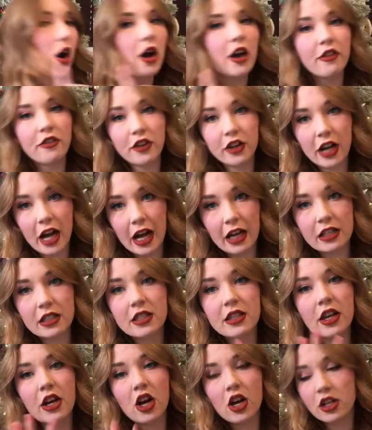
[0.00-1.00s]
I forgot,
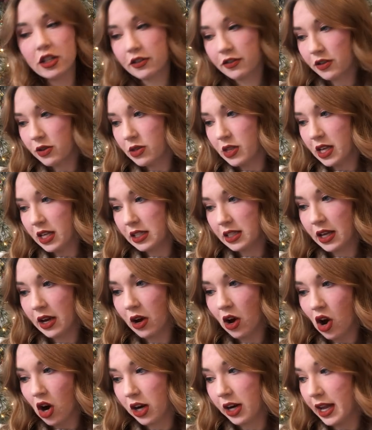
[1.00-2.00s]
there are a few things that
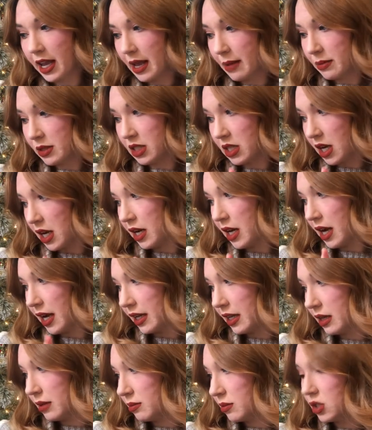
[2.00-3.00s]
are Amazon
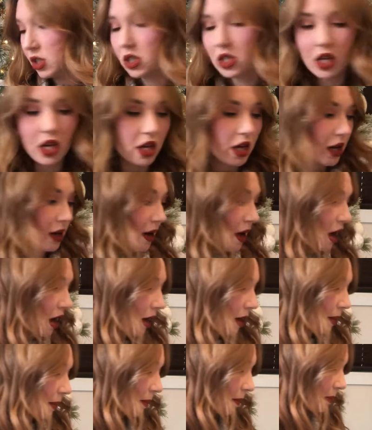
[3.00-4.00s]
items.
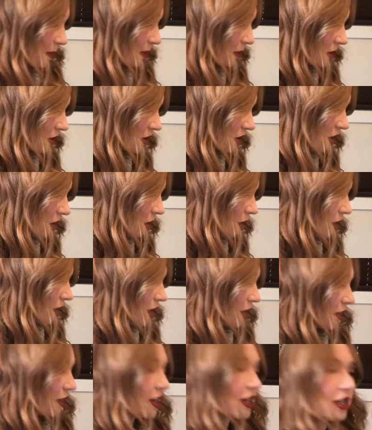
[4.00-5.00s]
Um, so
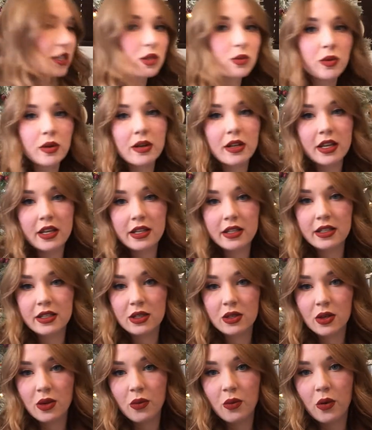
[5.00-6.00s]
this one
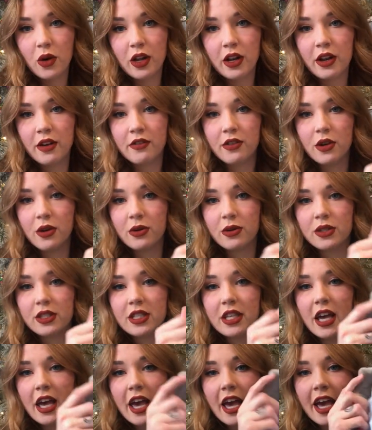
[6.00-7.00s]
is one of those,
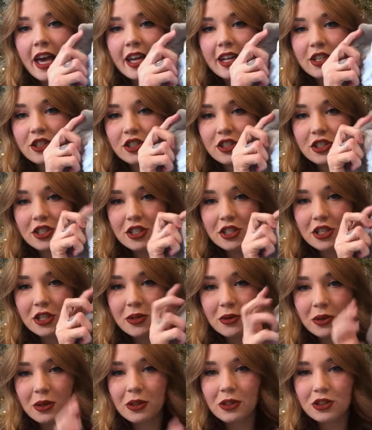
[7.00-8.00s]
and it's just this
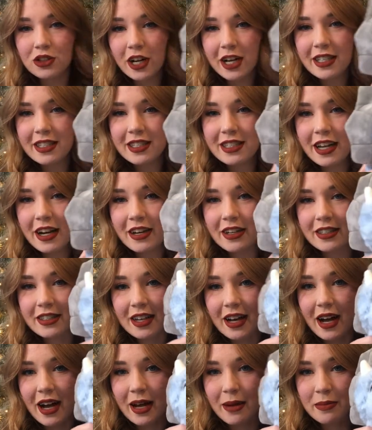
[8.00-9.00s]
cute little
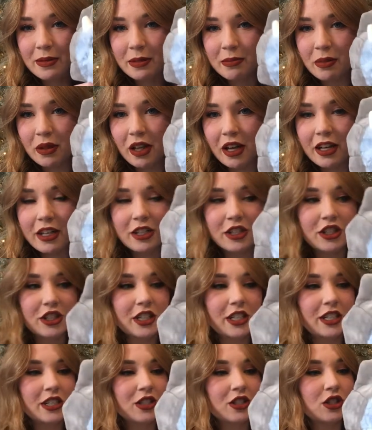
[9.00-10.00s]
Triceratops plush.
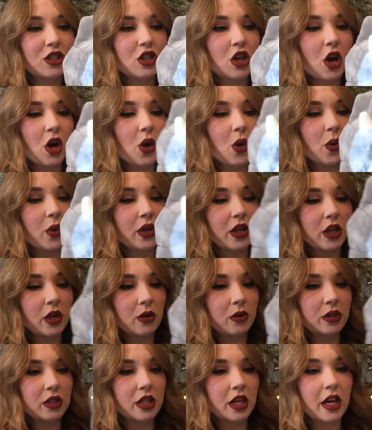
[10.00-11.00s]
He's so
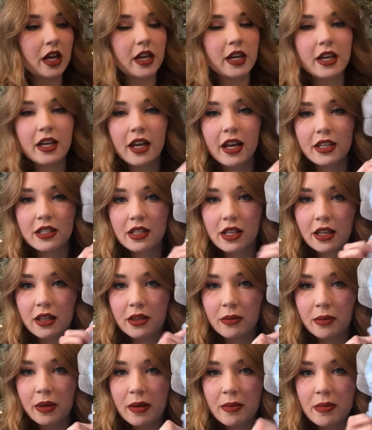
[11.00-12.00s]
cute. It has like the
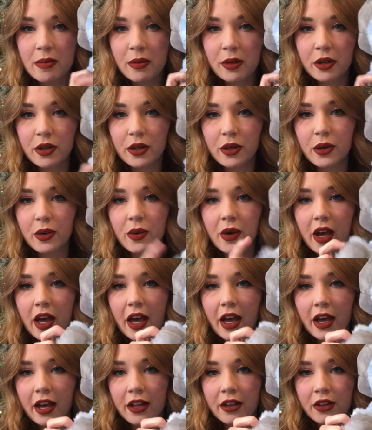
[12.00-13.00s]
baby blue
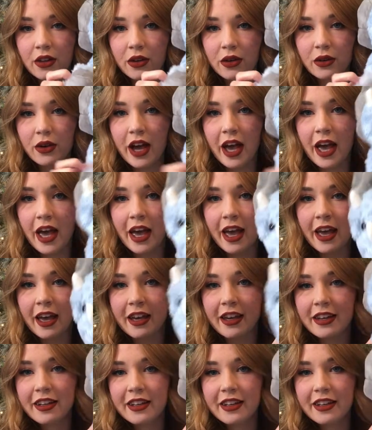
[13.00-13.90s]
and the gray.